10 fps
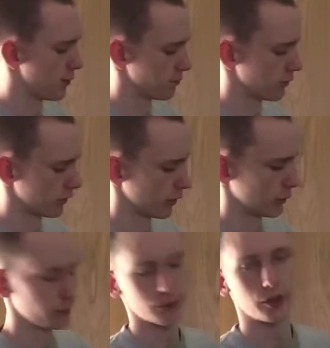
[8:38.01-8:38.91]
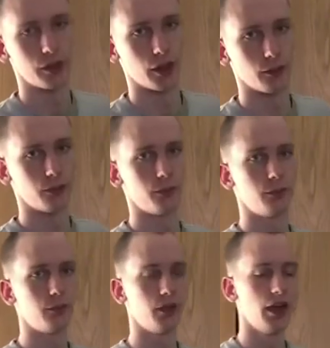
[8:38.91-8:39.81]
So, you know,
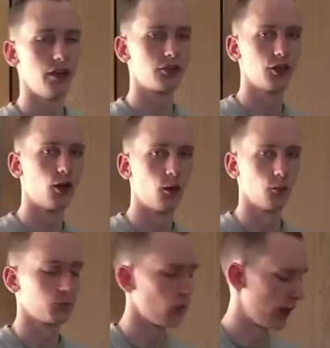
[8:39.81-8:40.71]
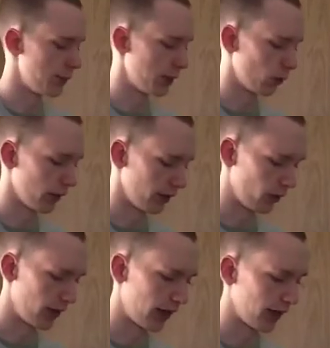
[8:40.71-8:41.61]
it's going to hold quite a bit of weight on
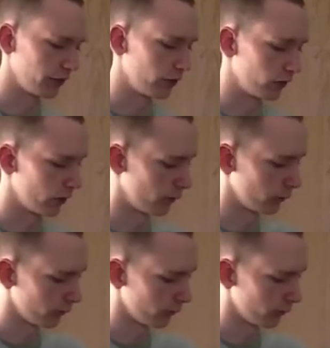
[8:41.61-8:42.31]
that handle alone.